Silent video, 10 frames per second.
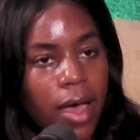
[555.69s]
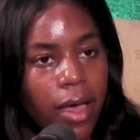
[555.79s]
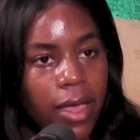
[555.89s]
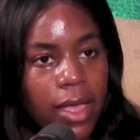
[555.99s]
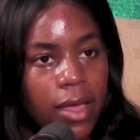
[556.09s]

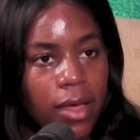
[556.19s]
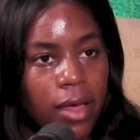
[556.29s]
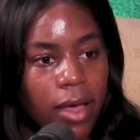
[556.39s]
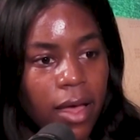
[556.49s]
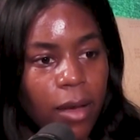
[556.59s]
I
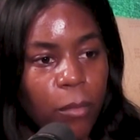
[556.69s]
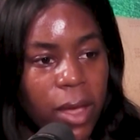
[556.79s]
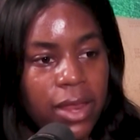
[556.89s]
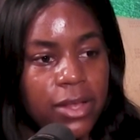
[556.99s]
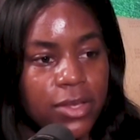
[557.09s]

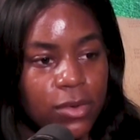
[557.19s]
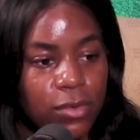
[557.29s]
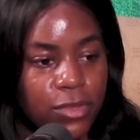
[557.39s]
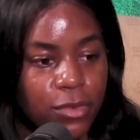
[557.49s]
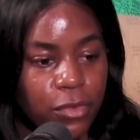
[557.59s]
went into
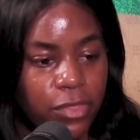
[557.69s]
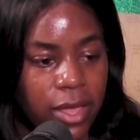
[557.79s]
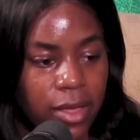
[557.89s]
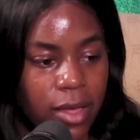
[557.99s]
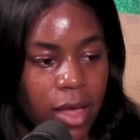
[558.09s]
law school
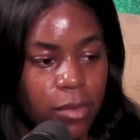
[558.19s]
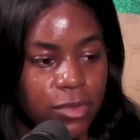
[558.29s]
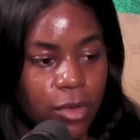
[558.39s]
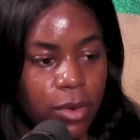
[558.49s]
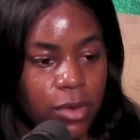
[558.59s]
thinking I
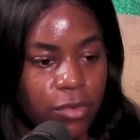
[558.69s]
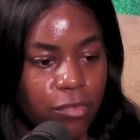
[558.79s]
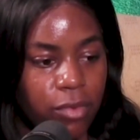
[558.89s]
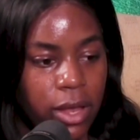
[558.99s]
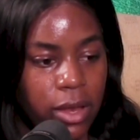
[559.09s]
was going to
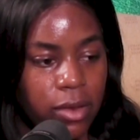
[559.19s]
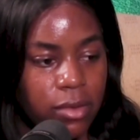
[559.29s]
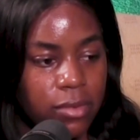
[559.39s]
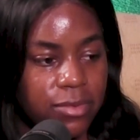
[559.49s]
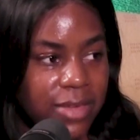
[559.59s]

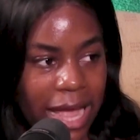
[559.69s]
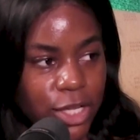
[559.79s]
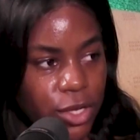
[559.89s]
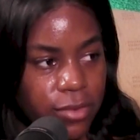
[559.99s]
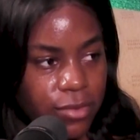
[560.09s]
read
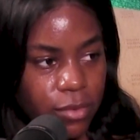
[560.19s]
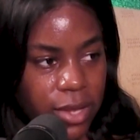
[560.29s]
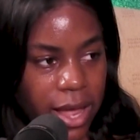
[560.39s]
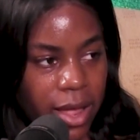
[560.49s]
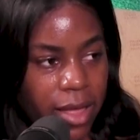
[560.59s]
statutes all
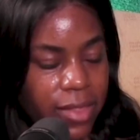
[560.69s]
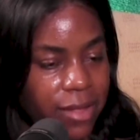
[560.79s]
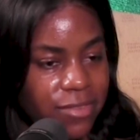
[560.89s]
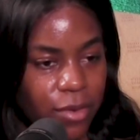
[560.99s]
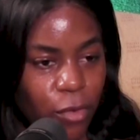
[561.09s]
day, and
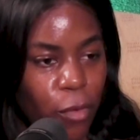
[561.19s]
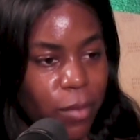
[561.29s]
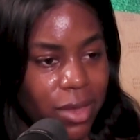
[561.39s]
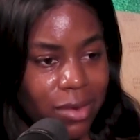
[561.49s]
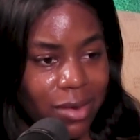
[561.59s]
that's a
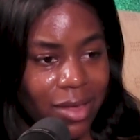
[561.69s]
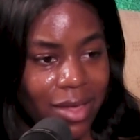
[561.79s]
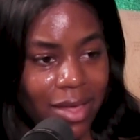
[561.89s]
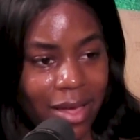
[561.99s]
common,